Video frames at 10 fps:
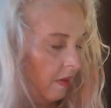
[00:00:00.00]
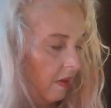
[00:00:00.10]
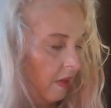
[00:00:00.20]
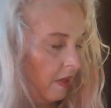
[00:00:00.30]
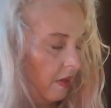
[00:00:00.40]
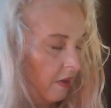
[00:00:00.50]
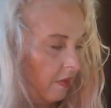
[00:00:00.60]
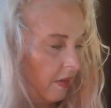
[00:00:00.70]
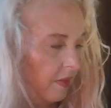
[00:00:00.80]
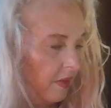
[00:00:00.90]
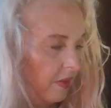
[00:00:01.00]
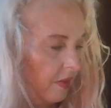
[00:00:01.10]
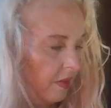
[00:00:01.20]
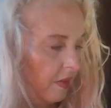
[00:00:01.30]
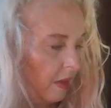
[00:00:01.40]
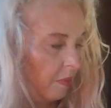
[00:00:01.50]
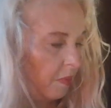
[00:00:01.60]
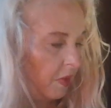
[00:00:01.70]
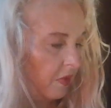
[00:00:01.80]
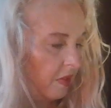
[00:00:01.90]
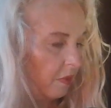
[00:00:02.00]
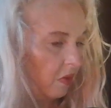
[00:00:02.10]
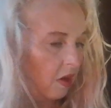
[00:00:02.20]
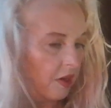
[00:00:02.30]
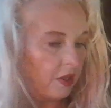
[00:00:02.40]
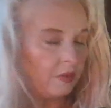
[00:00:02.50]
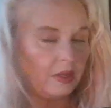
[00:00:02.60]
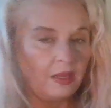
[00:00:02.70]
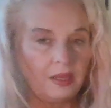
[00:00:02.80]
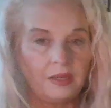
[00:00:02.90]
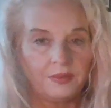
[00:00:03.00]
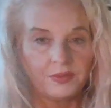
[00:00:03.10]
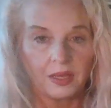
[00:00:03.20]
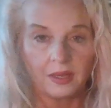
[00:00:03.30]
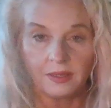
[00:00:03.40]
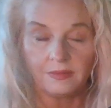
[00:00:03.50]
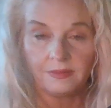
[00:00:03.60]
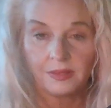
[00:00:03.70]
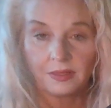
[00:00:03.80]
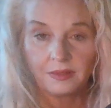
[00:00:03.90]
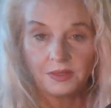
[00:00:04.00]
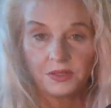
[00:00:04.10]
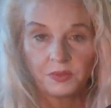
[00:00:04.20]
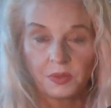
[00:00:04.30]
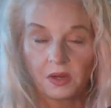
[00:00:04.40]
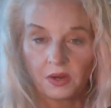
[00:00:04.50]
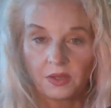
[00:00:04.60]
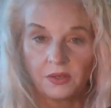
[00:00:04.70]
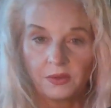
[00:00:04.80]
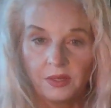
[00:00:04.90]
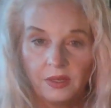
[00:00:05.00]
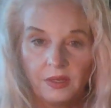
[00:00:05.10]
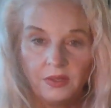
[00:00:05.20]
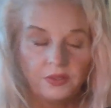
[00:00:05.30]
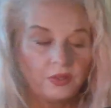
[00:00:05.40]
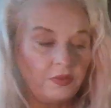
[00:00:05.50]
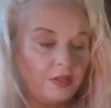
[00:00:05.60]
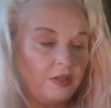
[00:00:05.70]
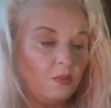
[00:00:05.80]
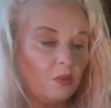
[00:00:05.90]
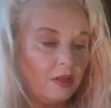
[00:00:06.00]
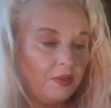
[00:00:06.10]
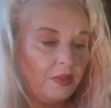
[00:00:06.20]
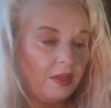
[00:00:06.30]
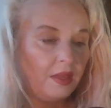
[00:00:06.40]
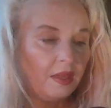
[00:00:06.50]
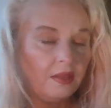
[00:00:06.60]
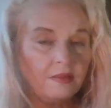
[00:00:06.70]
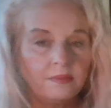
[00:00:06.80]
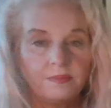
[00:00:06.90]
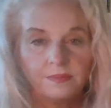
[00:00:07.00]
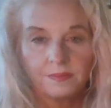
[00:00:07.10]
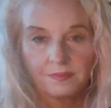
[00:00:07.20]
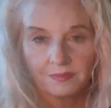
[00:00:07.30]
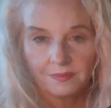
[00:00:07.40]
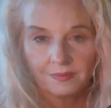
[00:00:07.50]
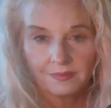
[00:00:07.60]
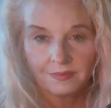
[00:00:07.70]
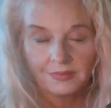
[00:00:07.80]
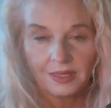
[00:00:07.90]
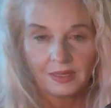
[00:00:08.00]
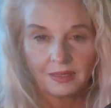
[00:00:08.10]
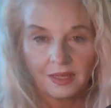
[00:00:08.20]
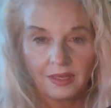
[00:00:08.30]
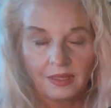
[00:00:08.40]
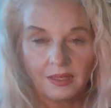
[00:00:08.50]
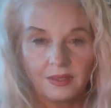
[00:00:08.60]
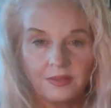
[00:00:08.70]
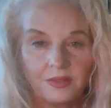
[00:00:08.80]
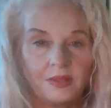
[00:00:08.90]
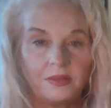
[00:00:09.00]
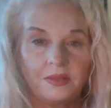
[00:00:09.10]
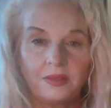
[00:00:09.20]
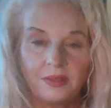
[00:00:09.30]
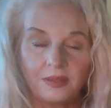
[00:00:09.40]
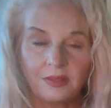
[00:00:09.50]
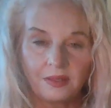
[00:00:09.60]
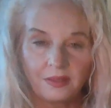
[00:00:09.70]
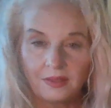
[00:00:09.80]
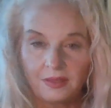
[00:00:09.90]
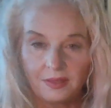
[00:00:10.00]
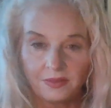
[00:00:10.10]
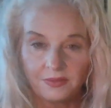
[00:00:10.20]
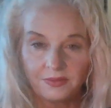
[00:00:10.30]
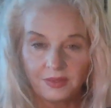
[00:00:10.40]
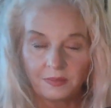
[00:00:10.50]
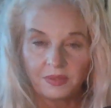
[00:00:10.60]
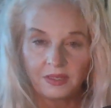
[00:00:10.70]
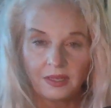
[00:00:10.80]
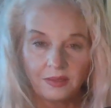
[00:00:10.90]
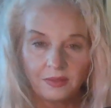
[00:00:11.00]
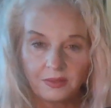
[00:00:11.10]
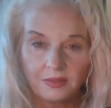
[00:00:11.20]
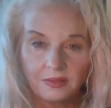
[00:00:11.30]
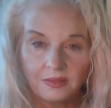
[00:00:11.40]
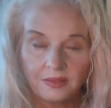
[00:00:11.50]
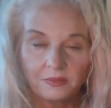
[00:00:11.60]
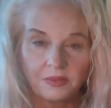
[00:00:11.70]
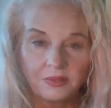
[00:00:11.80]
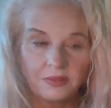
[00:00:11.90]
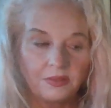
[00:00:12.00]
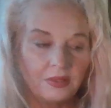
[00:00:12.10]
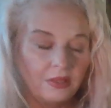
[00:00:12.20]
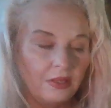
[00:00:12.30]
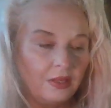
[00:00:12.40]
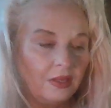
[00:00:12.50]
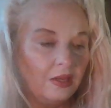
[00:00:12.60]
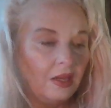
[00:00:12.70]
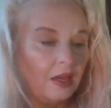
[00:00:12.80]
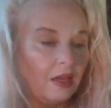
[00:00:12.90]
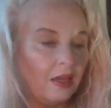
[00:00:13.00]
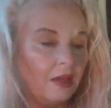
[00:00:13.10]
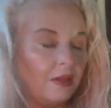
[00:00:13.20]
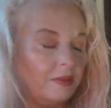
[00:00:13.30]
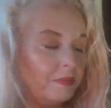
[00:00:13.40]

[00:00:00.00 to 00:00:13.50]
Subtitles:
You know, this is the type of person that will argue any side because they just want to argue. So if you did one thing, they didn't like it, so you did, something else that was, that